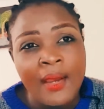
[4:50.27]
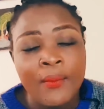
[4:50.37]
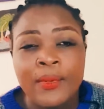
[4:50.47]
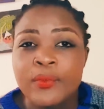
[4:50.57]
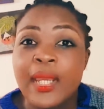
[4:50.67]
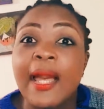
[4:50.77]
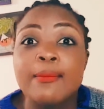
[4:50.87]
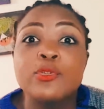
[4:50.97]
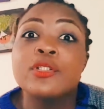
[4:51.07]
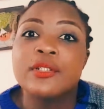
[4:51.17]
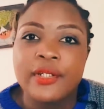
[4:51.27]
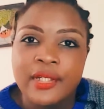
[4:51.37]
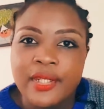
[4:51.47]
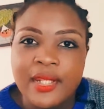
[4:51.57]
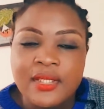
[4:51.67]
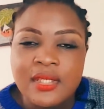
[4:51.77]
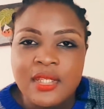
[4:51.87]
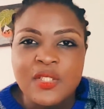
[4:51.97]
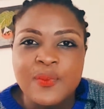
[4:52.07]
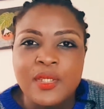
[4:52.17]
when we come to ingredients, zenye
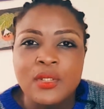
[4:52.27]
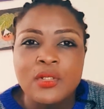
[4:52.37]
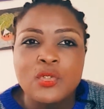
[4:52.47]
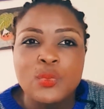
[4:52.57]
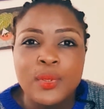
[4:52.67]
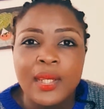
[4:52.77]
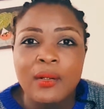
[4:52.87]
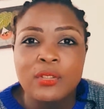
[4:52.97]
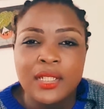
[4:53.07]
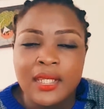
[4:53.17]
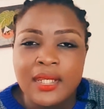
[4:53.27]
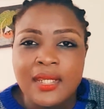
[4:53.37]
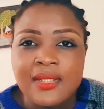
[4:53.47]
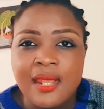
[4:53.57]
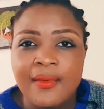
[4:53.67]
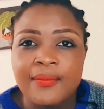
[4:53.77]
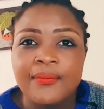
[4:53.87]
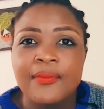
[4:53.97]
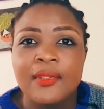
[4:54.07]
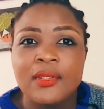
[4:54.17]
zimetumika kutengeneza,
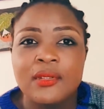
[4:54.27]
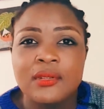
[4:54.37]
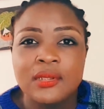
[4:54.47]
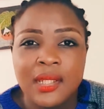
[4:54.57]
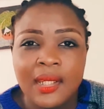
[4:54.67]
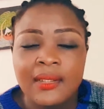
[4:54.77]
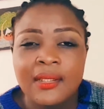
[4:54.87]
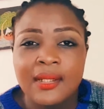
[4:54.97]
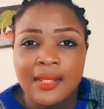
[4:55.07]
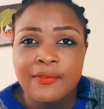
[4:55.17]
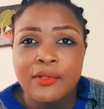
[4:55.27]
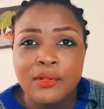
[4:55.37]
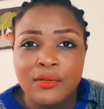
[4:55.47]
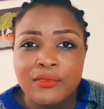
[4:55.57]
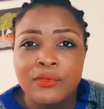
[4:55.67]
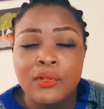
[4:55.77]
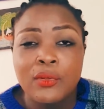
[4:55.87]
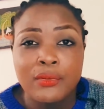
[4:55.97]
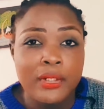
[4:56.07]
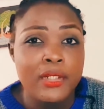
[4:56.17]
check the level of
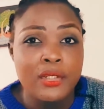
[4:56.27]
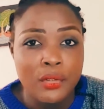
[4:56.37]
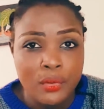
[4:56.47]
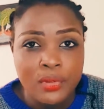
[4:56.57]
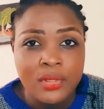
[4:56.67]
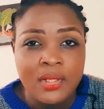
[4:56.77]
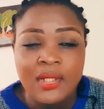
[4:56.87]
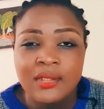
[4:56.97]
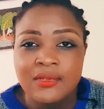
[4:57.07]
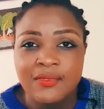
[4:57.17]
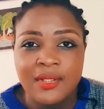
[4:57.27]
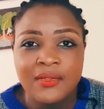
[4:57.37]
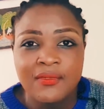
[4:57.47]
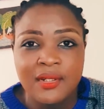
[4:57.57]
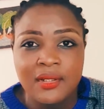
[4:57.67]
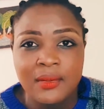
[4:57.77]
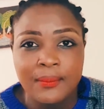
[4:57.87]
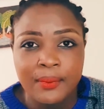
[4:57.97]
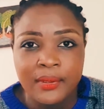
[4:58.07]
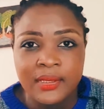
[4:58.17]
chlorine used. It's very, very
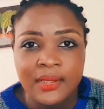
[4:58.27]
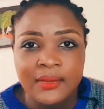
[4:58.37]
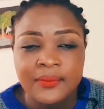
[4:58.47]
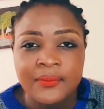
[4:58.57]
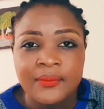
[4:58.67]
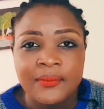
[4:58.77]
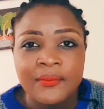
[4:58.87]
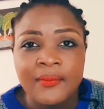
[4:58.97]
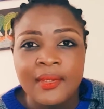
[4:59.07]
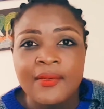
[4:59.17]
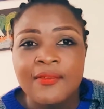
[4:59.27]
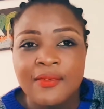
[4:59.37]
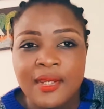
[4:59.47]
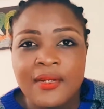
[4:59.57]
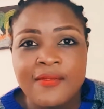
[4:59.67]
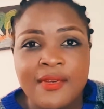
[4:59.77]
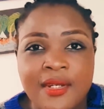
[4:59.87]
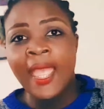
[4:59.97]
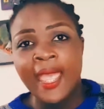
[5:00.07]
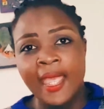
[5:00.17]
important. Very, very.
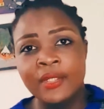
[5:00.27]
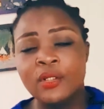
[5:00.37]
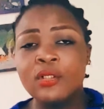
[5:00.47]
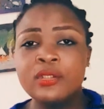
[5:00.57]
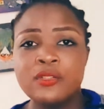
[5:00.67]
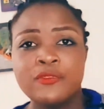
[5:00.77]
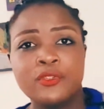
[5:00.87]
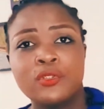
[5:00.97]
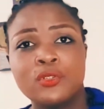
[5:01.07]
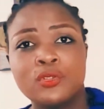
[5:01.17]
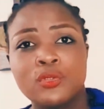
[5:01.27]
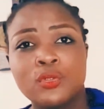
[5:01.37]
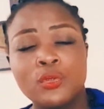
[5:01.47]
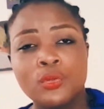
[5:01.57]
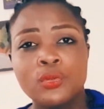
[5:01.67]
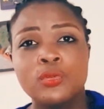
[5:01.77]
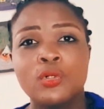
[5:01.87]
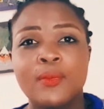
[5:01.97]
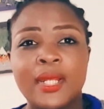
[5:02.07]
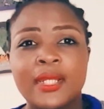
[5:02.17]
And also for those who
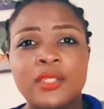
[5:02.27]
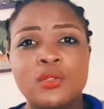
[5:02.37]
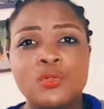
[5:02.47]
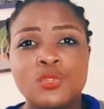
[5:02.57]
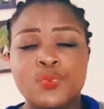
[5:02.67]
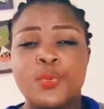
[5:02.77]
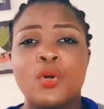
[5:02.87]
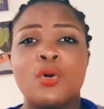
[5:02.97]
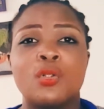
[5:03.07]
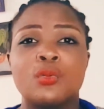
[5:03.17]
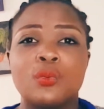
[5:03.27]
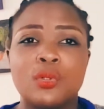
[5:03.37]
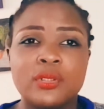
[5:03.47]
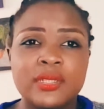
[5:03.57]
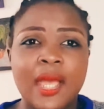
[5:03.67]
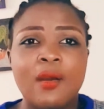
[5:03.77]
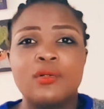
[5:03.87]
normally use borehole water